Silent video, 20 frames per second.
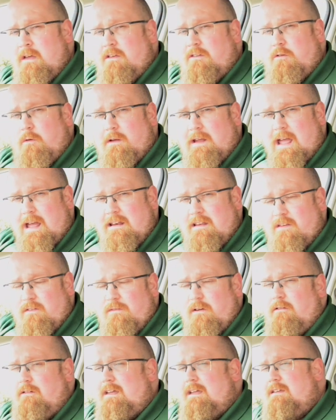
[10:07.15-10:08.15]
So again, it's
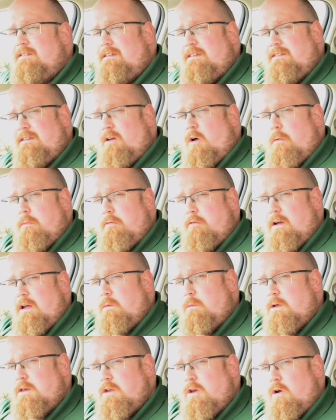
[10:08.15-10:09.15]
very easy to
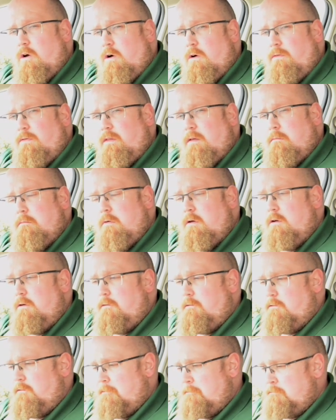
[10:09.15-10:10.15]
operate when you're on the
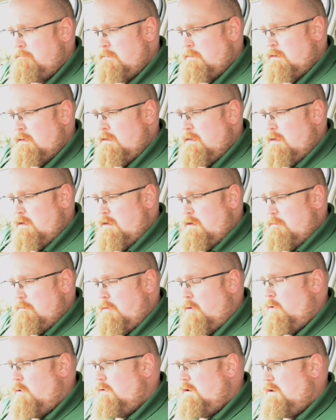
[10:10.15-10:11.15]
move.
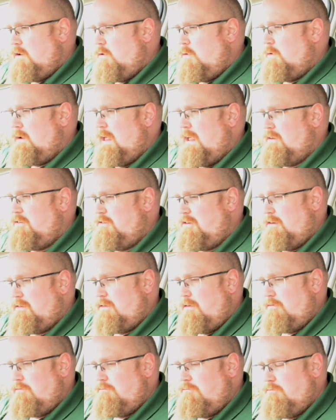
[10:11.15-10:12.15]
But all in all, it's
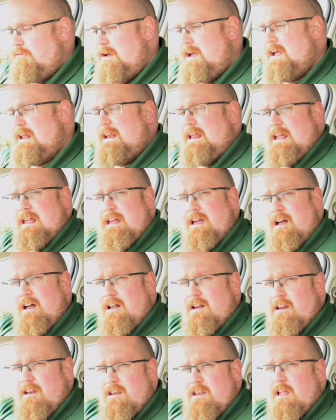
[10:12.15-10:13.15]
just a really
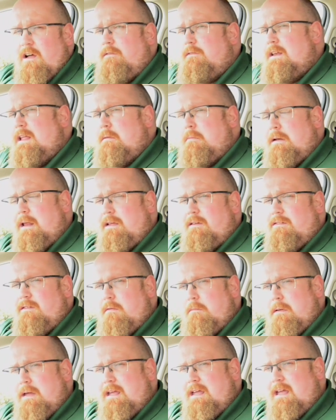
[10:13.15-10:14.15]
lovely place
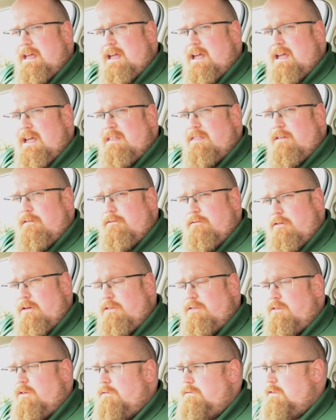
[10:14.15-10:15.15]
to be here in the
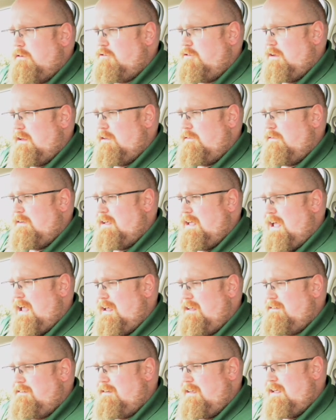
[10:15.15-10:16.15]
front of the
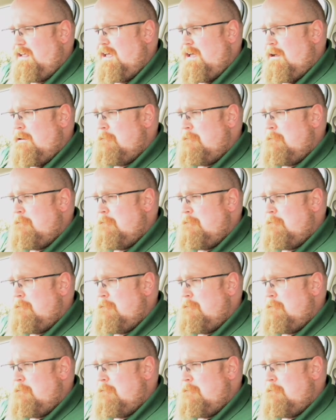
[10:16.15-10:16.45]
GV80.